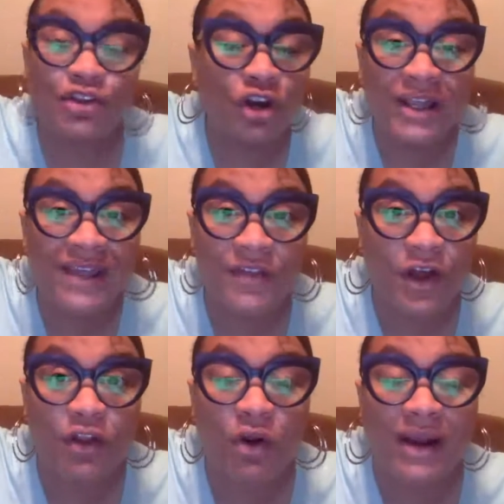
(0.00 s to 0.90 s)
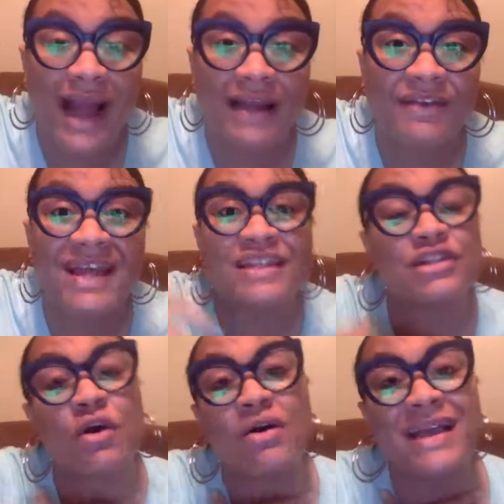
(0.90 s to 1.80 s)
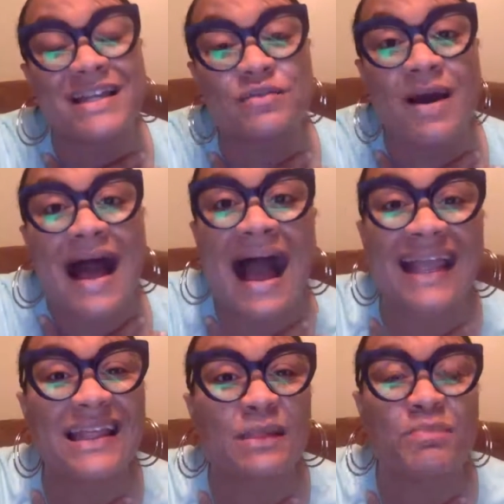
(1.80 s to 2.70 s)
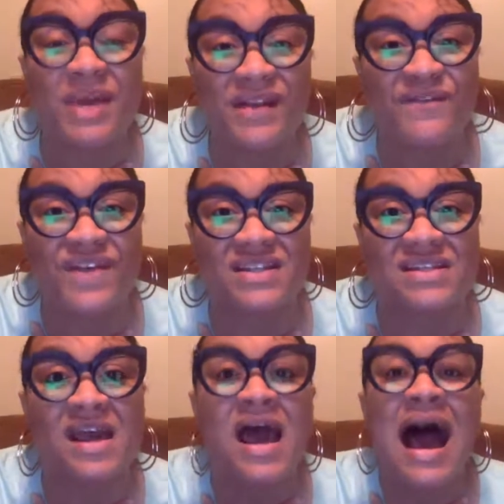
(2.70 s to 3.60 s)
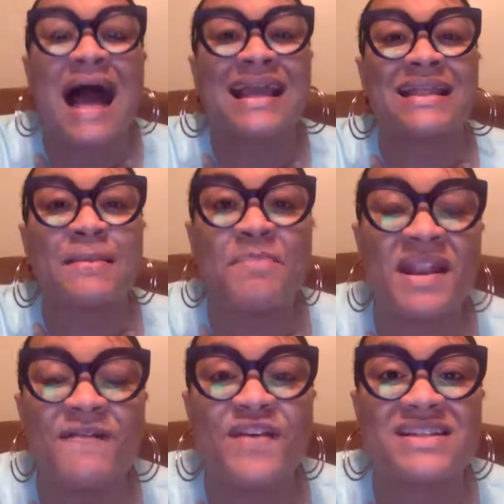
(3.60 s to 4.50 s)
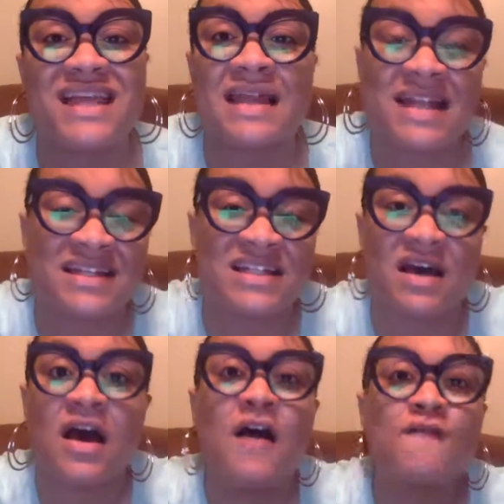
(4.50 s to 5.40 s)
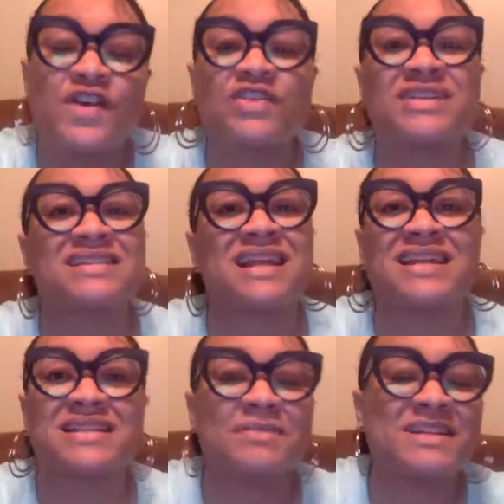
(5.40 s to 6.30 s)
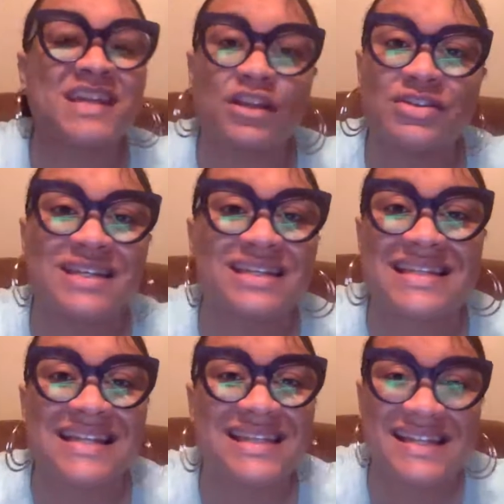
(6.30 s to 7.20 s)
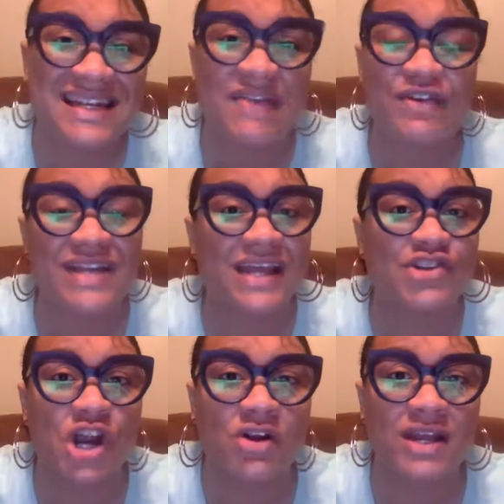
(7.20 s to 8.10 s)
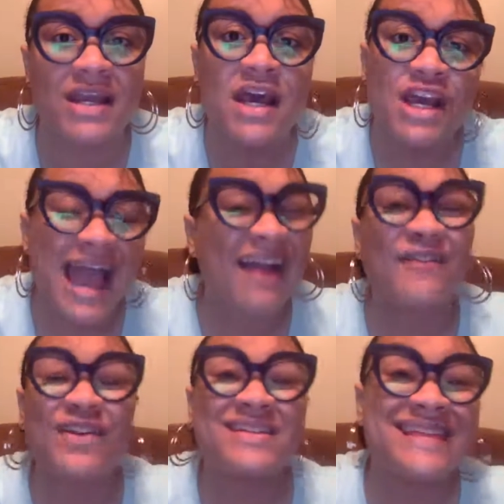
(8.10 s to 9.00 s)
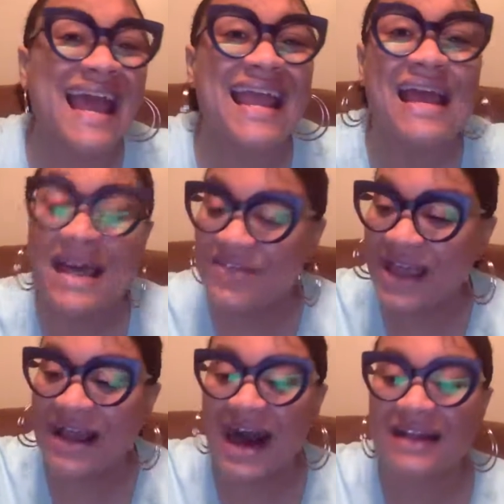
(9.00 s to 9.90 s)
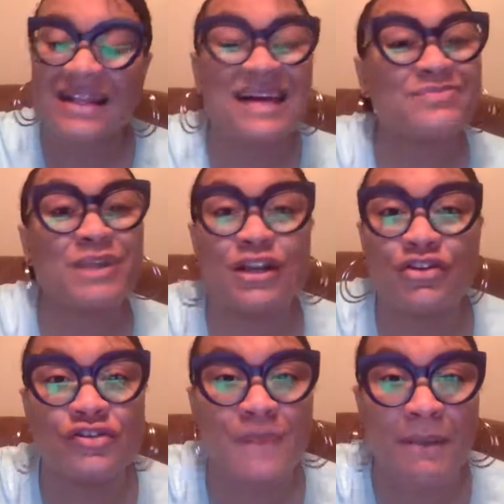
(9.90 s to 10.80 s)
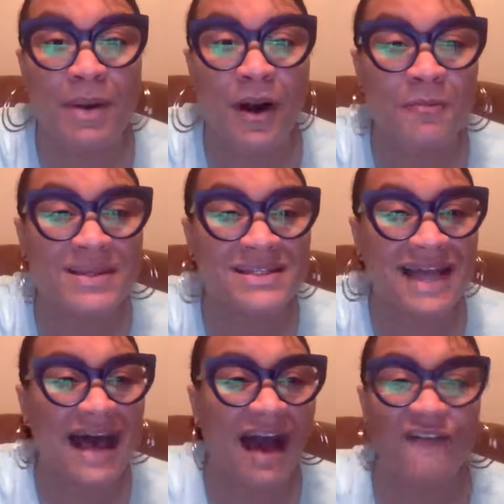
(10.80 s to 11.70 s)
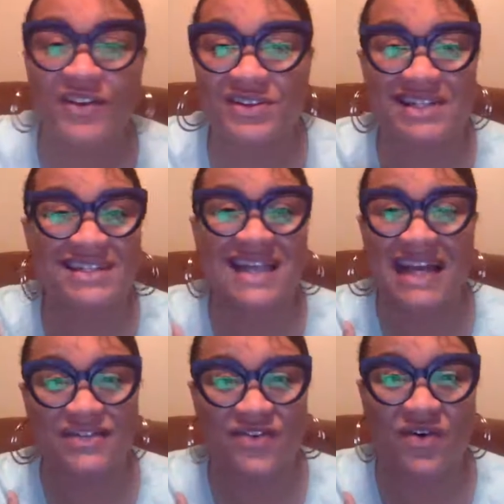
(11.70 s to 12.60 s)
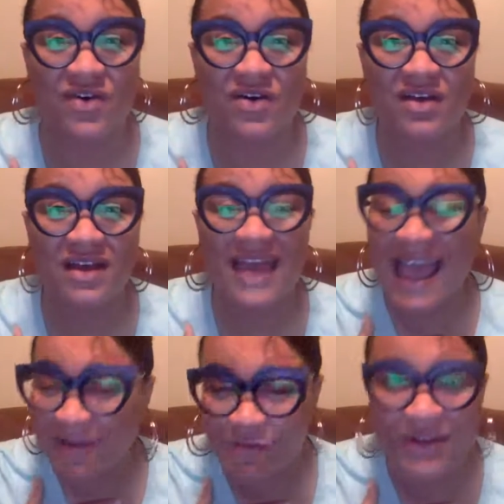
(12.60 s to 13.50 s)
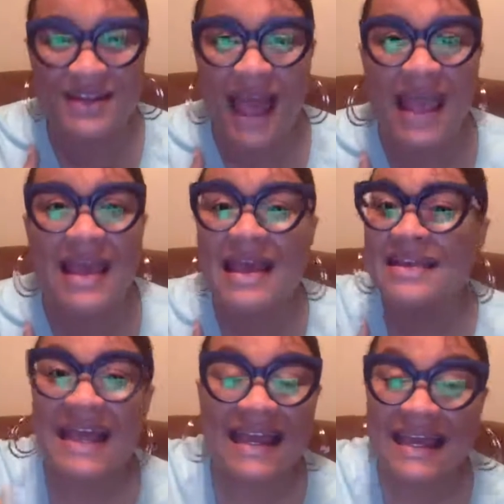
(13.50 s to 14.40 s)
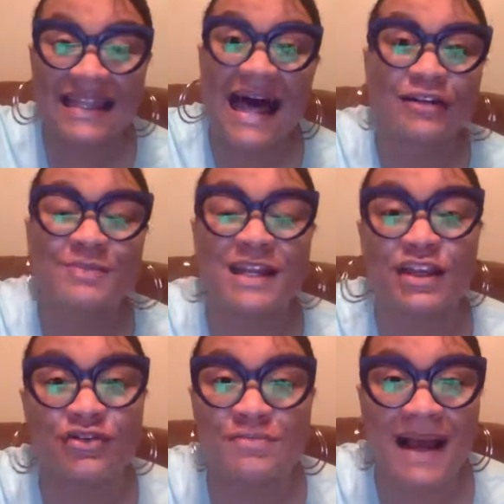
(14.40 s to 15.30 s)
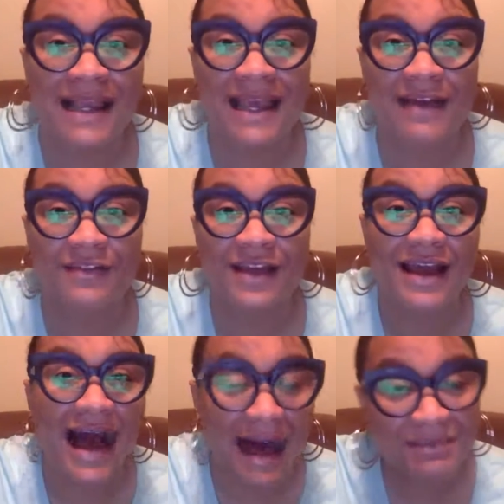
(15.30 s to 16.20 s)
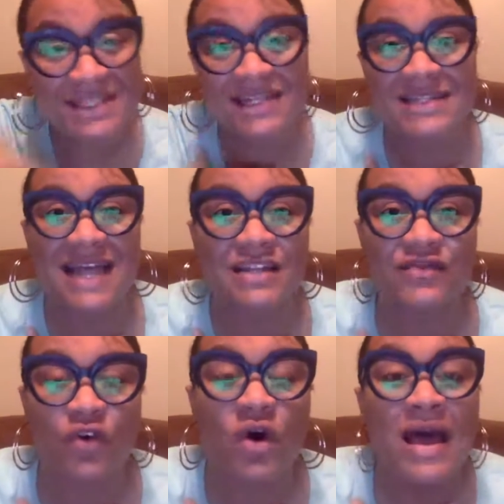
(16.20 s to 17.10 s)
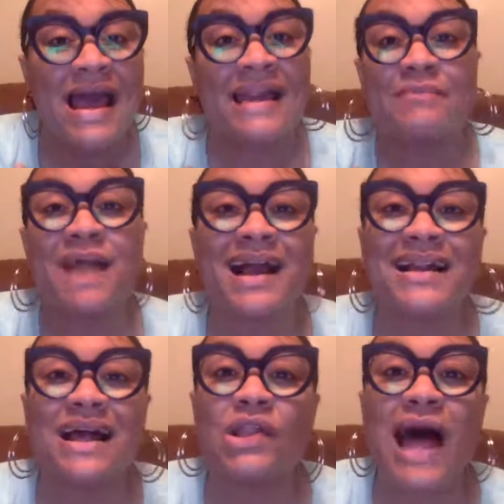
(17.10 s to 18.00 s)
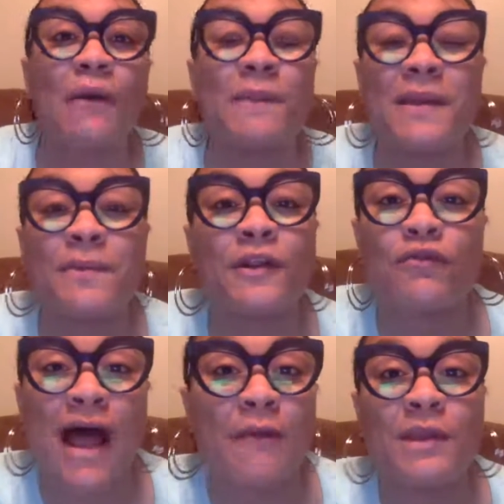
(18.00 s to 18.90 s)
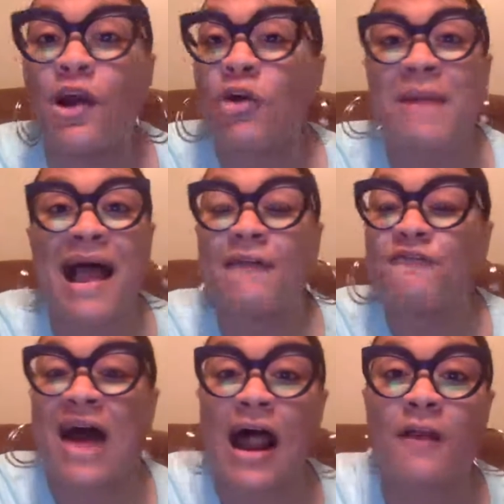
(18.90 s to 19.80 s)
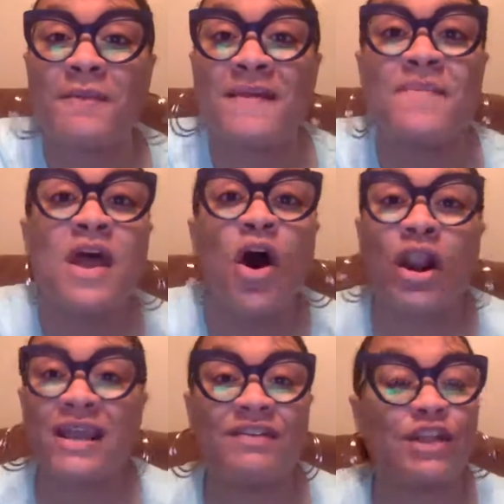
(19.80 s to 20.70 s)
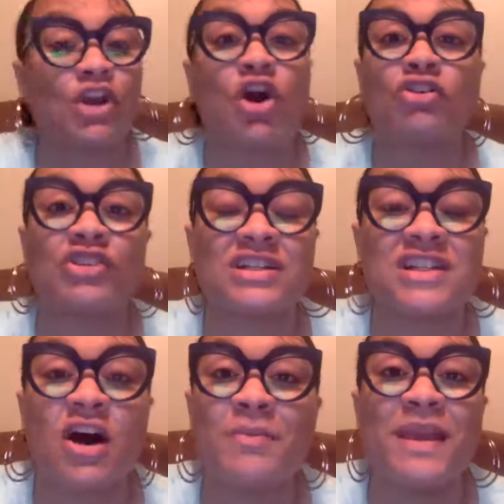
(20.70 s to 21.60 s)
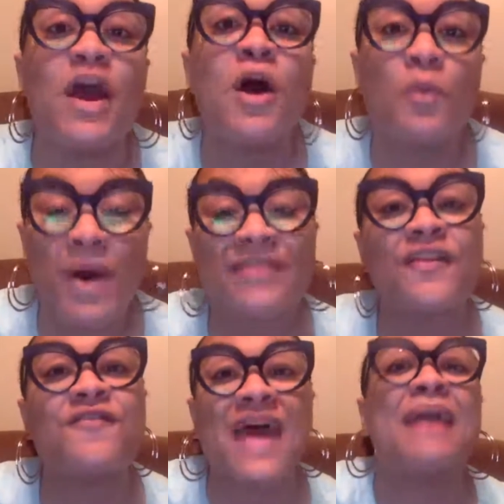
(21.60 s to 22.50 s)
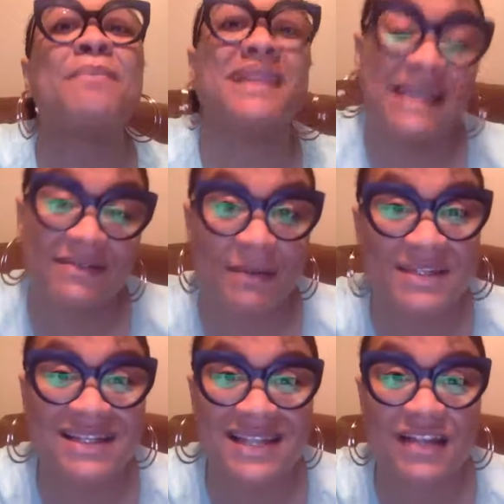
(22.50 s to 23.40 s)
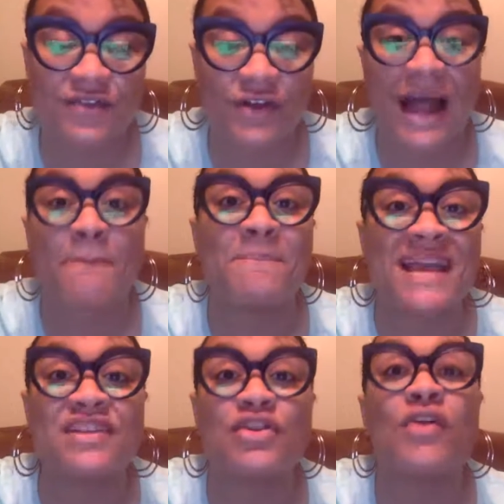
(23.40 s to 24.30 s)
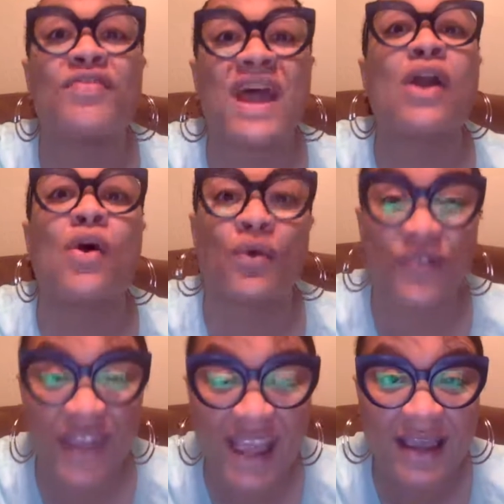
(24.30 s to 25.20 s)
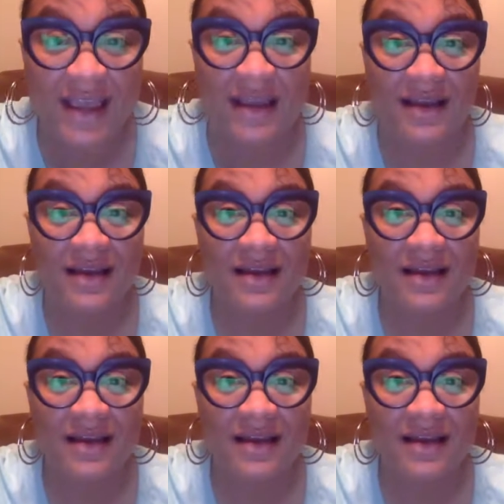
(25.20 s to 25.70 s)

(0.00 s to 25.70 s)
you're getting the glory out of it. And so guess what? I get the benefits. I get the benefits and to feel success. Because let me tell you, success is an everyday journey. Every day that God allows me to use my purpose, I feel successful. Every day that he allows me to use my gift, I'm successful. And I'm not going to allow people around me or my environment or even the culture to tell me whether they believe I'm successful or not based on their own thinking.